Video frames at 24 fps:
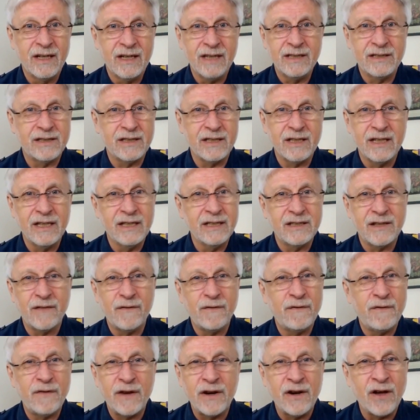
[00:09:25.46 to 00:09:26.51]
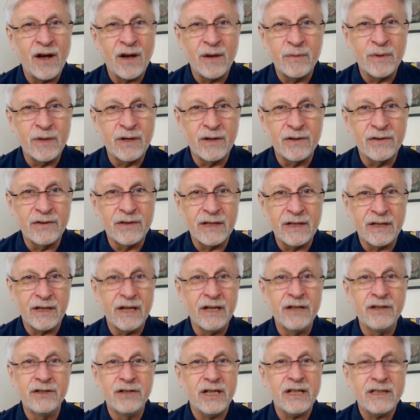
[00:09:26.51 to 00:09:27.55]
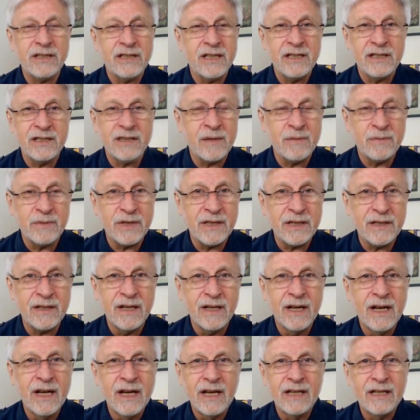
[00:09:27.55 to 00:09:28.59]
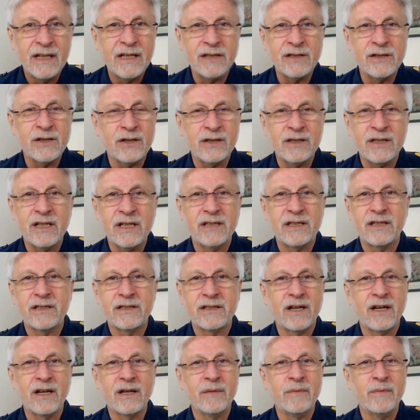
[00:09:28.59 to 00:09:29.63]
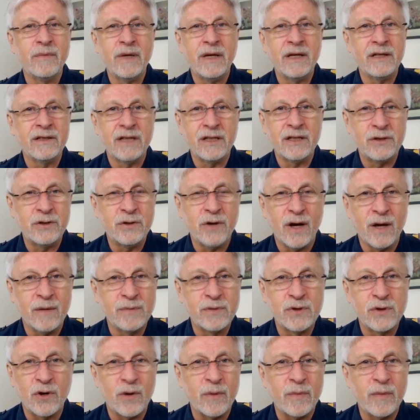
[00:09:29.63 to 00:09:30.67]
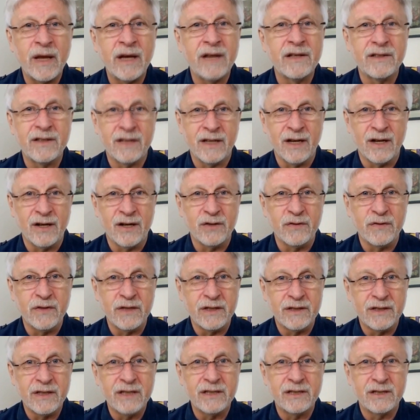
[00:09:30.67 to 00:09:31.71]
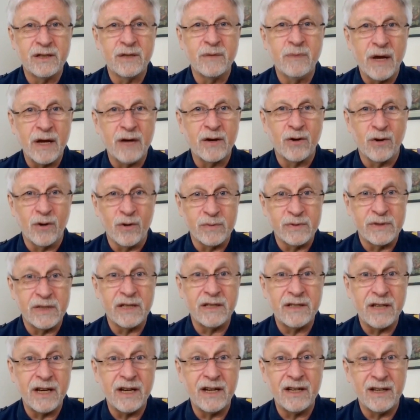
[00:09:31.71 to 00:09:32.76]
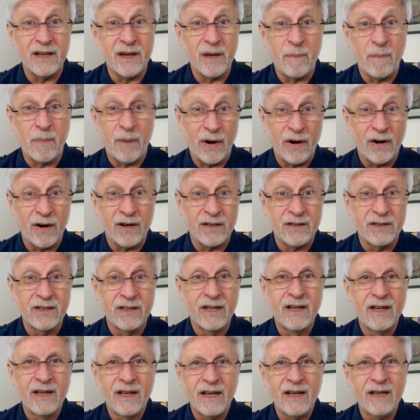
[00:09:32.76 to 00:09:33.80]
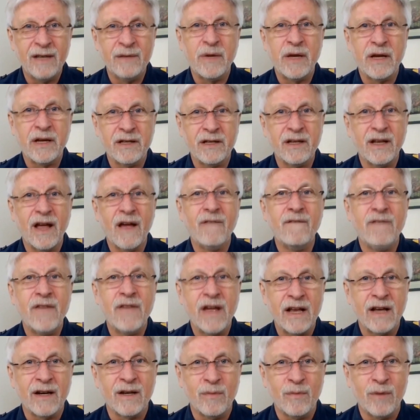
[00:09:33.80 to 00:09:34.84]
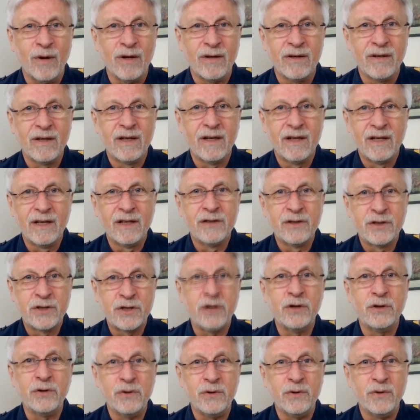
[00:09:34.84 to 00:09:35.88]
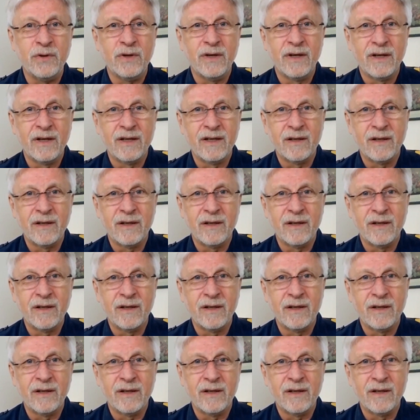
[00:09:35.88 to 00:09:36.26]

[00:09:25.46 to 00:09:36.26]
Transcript: It's, it's a phenomenal thing. Ingesting something does not necessarily mean that you absorb anything out of it. It's the microbes that take it apart and make it available to